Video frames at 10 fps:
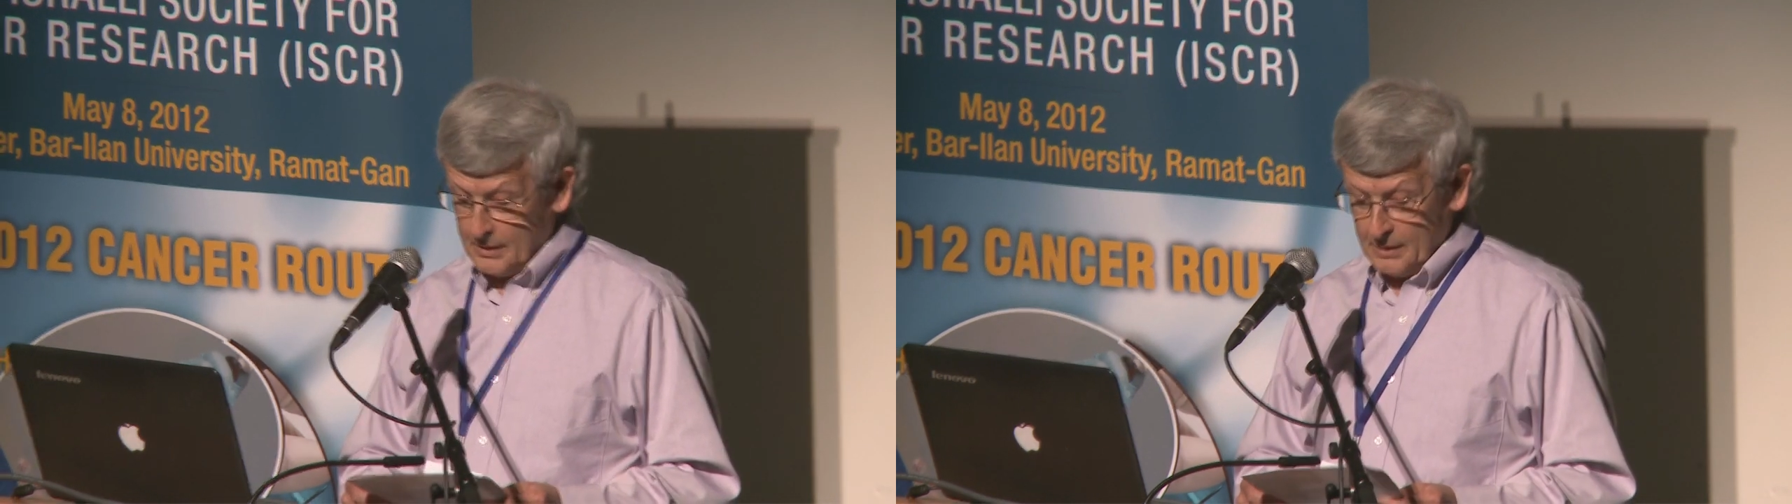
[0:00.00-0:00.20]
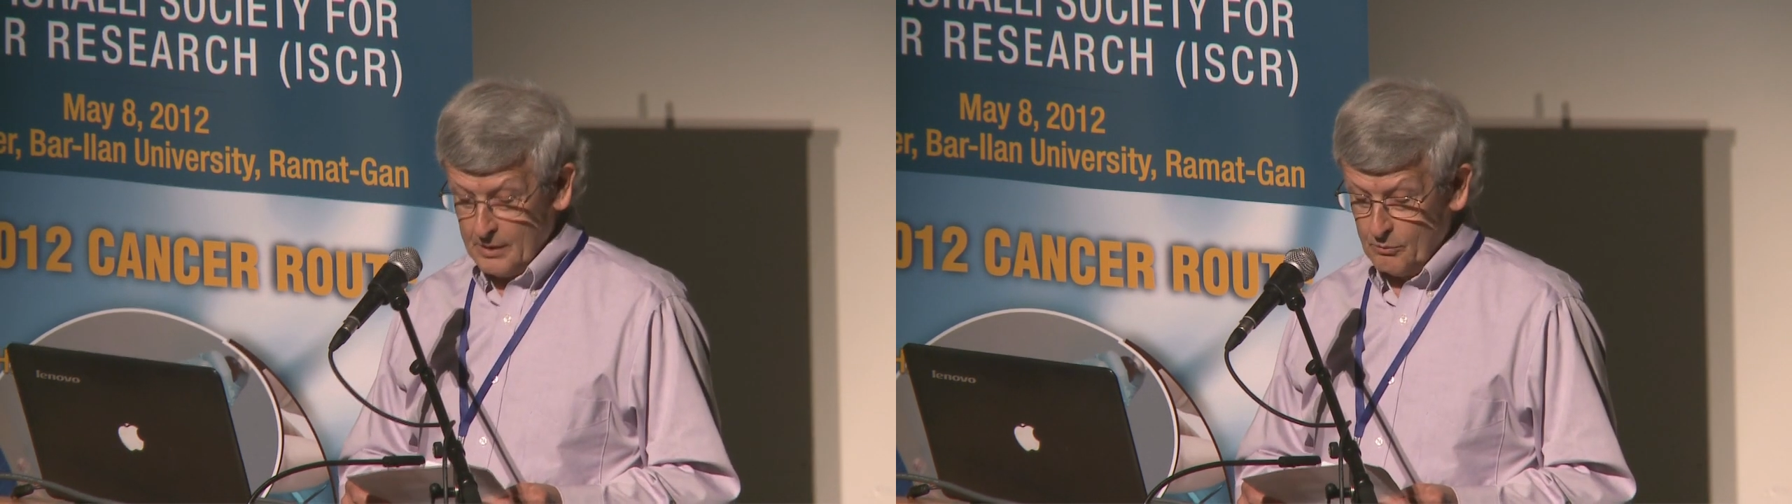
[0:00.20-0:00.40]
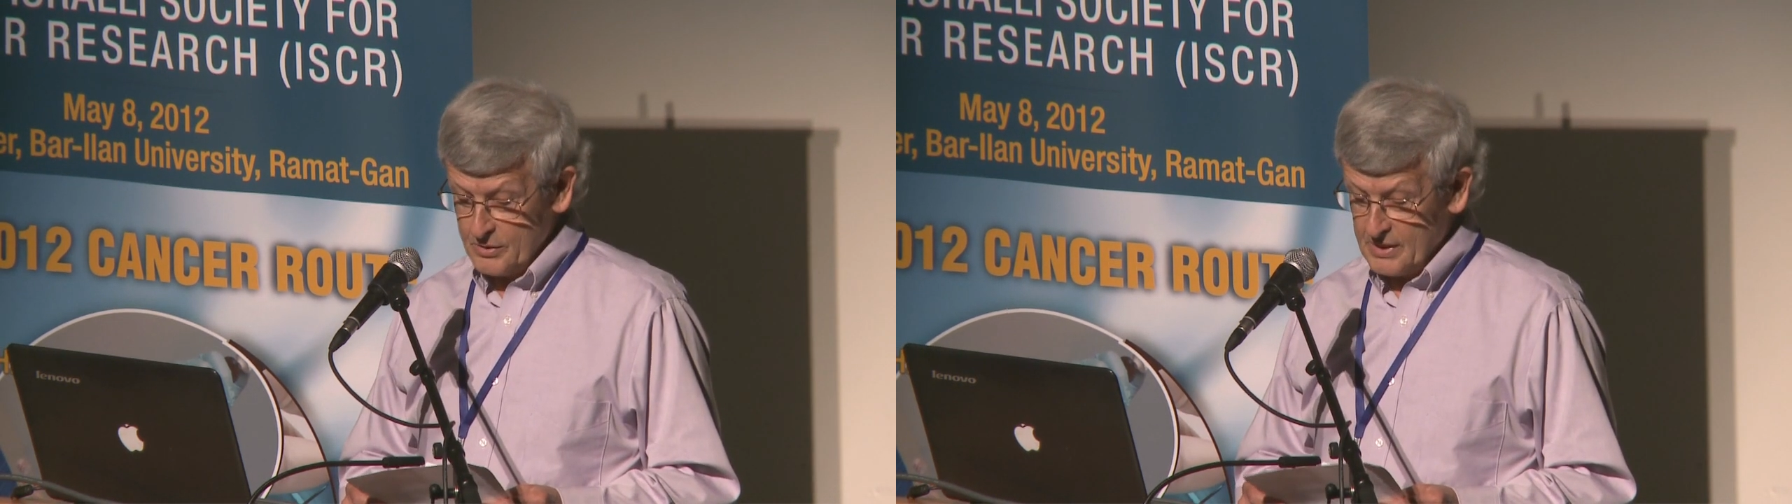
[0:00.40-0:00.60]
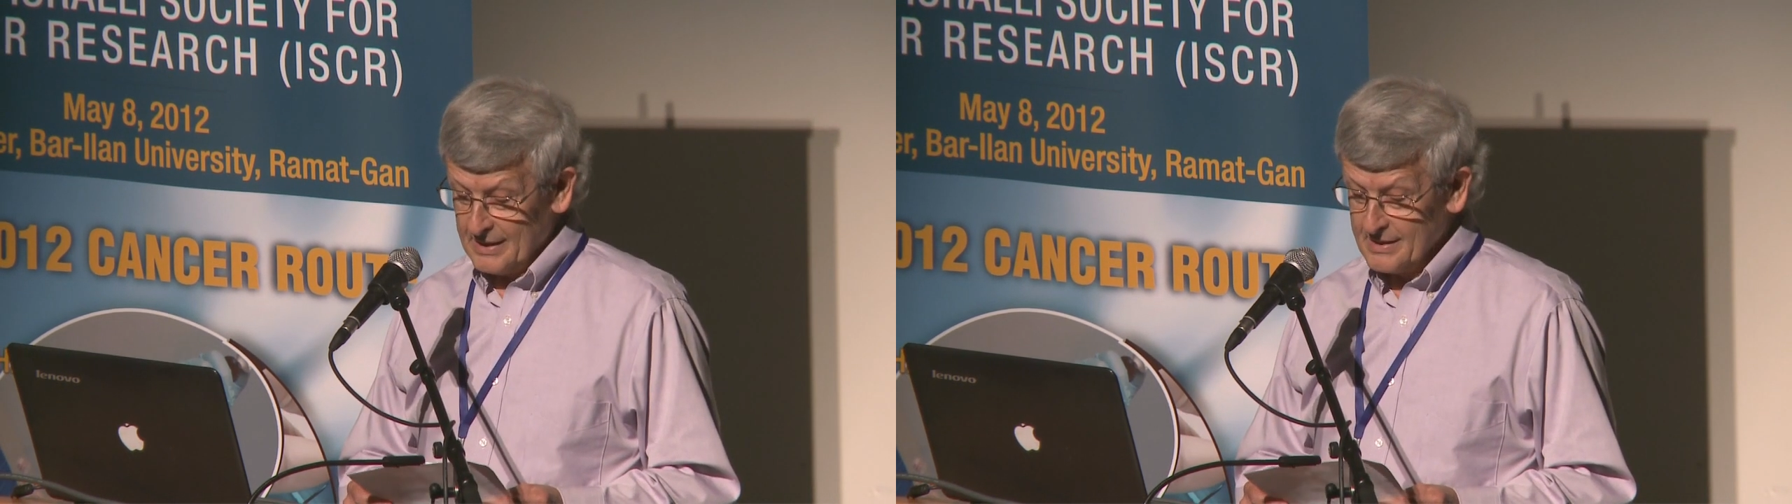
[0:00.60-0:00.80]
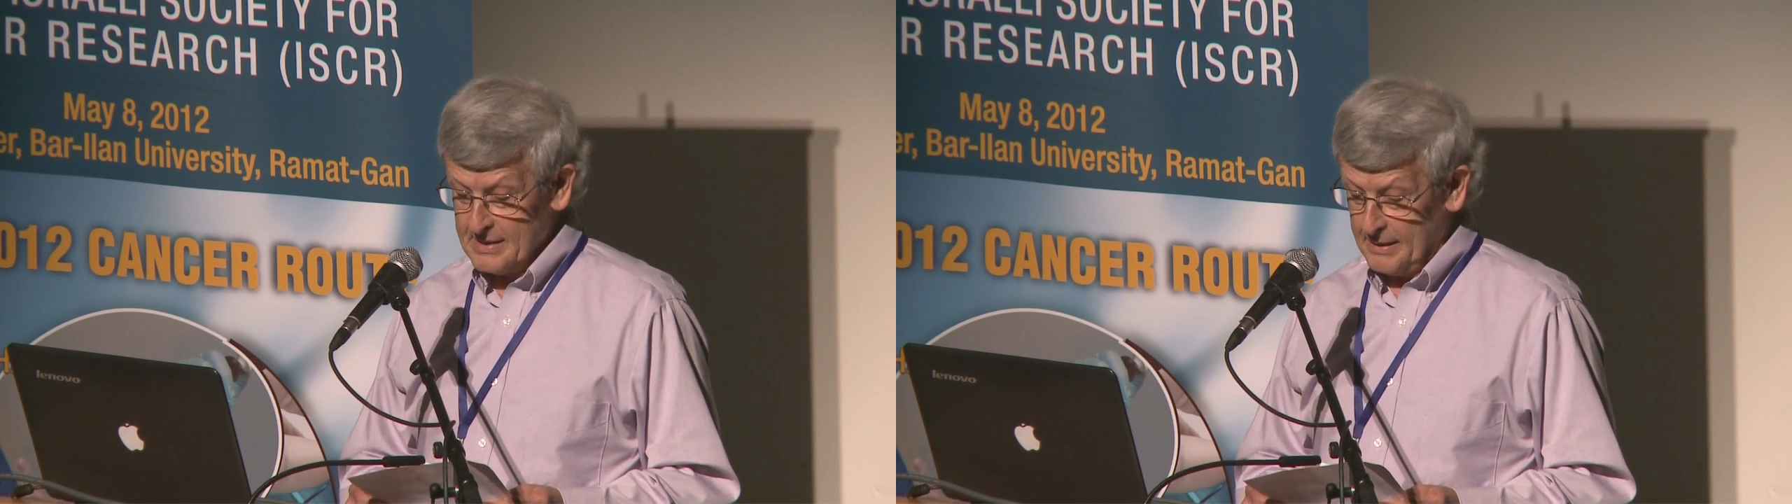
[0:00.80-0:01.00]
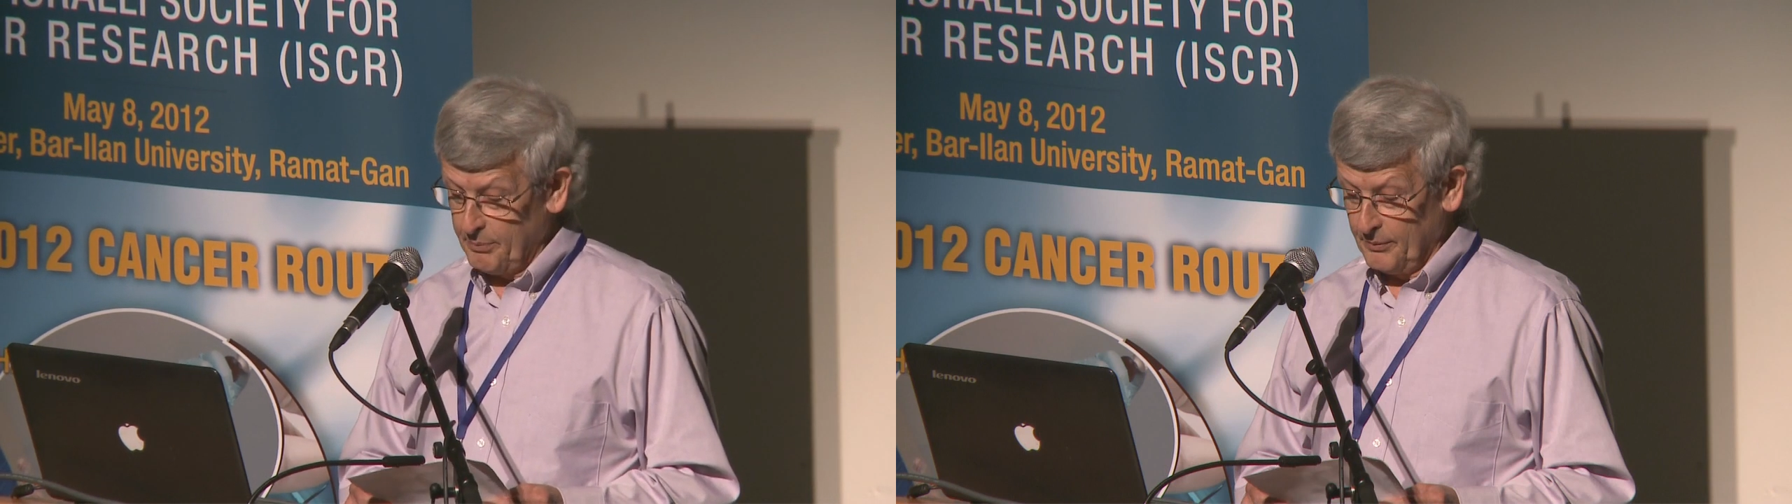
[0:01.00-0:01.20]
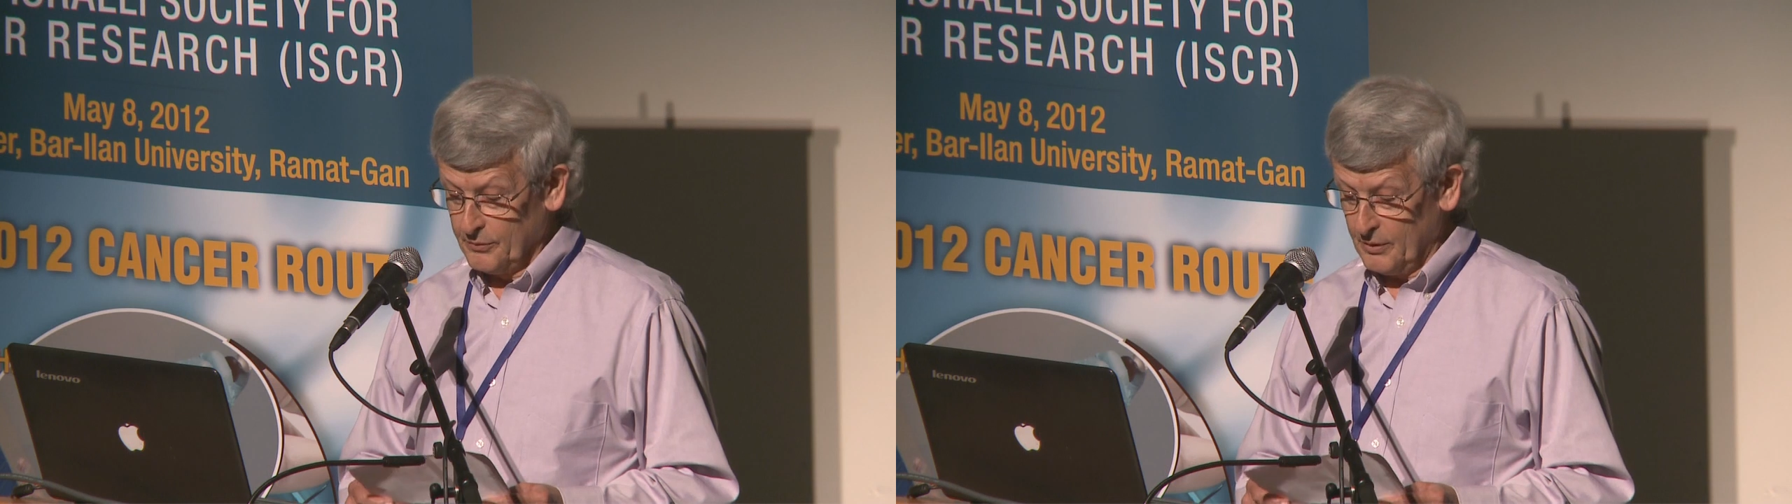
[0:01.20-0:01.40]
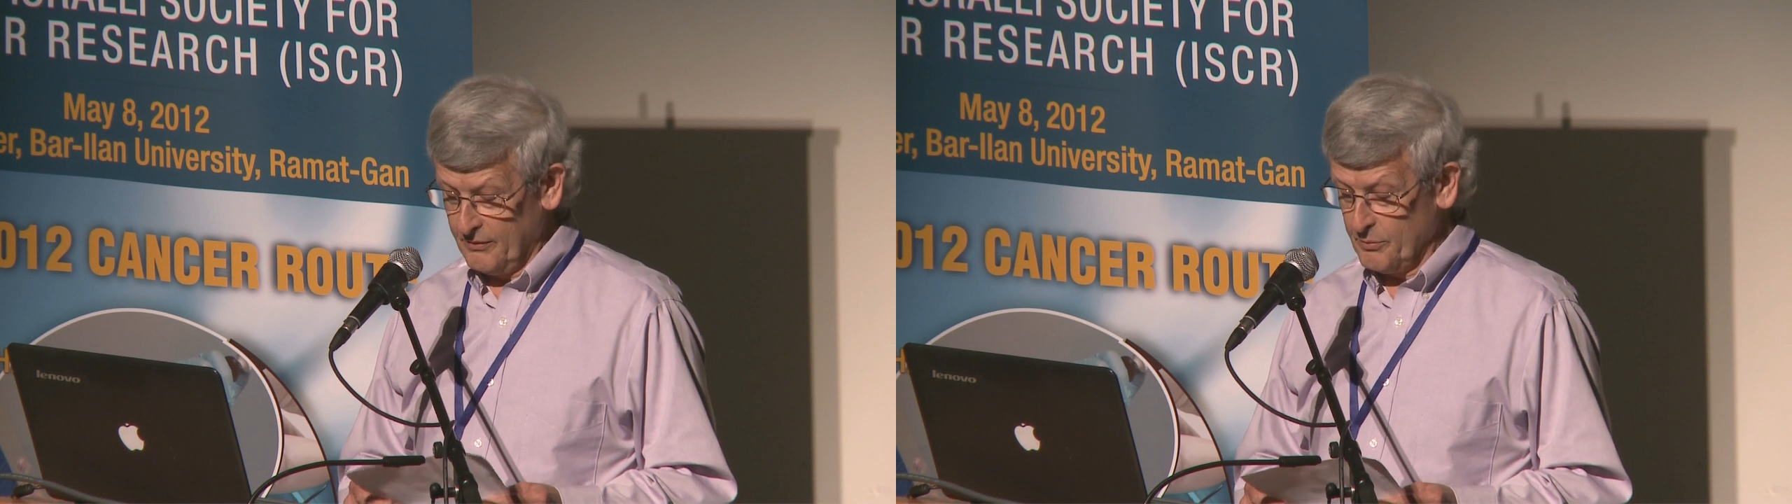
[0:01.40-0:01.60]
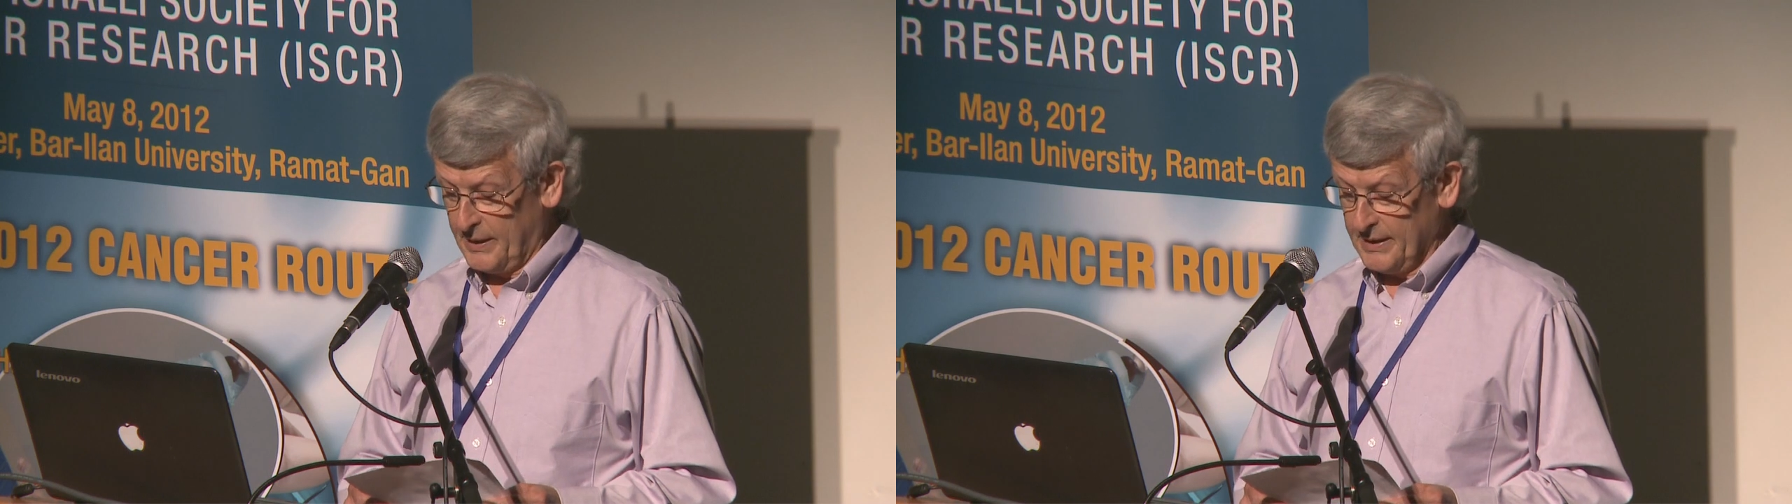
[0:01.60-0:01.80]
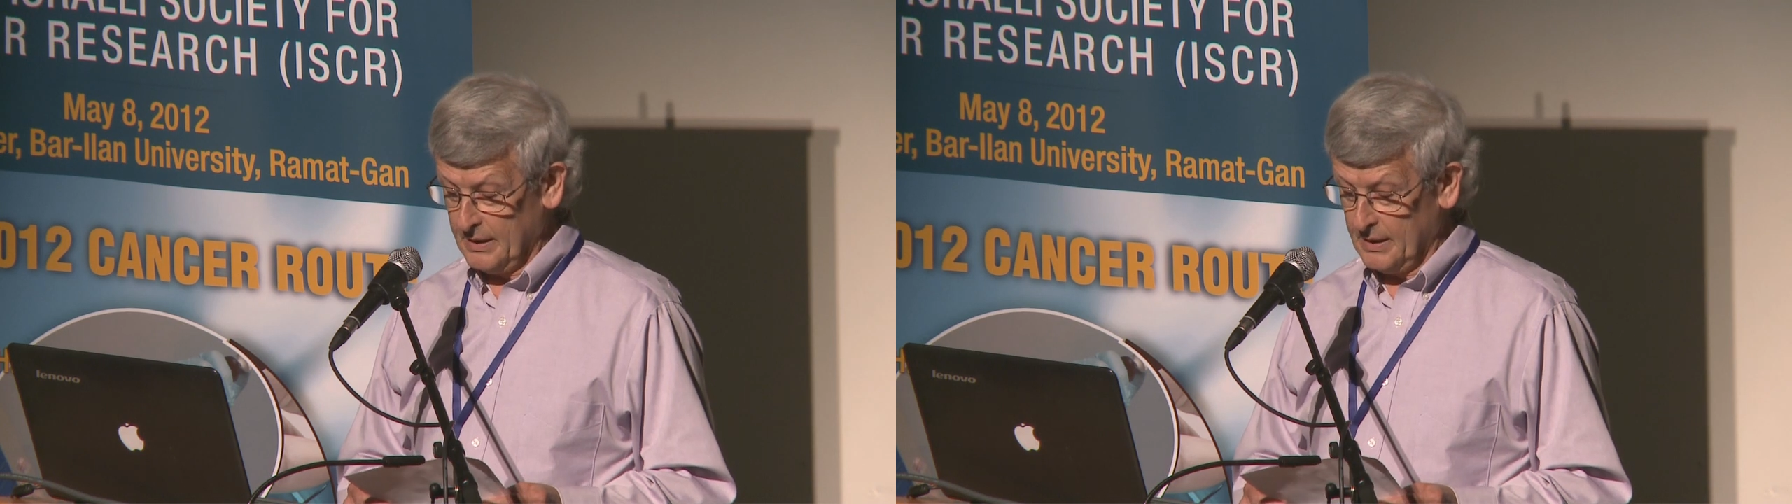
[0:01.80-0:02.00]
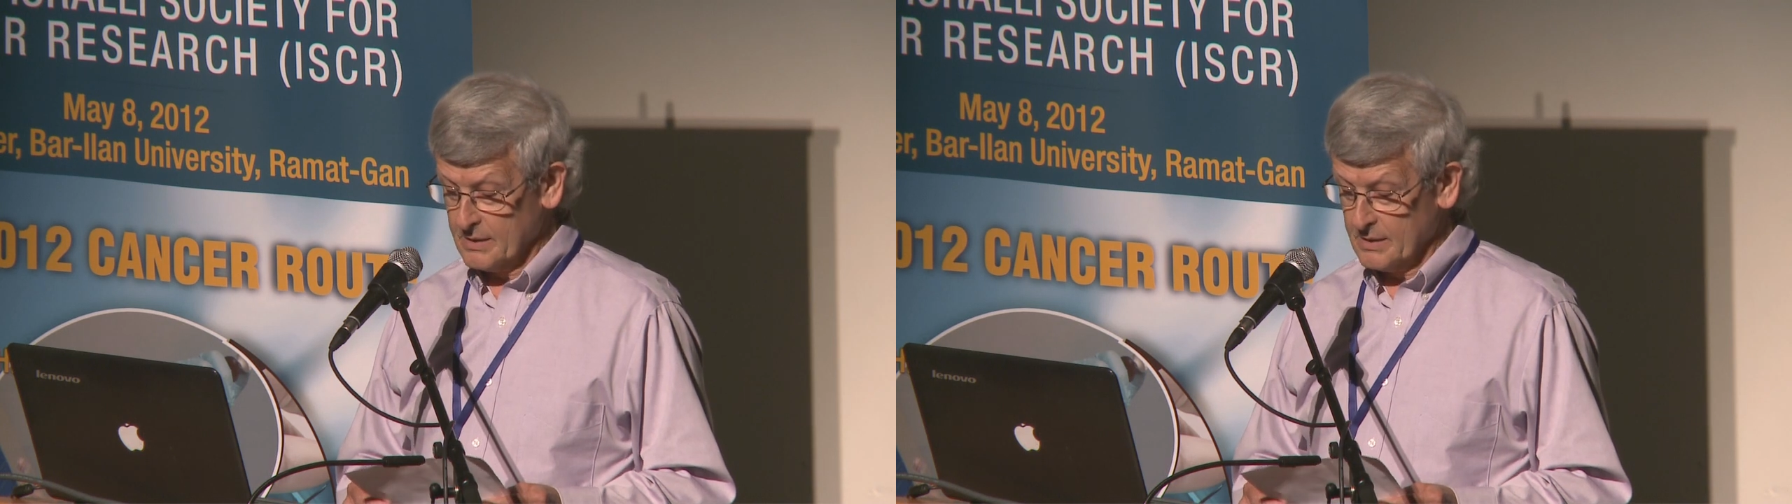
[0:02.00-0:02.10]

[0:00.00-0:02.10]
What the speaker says: He was an example to everybody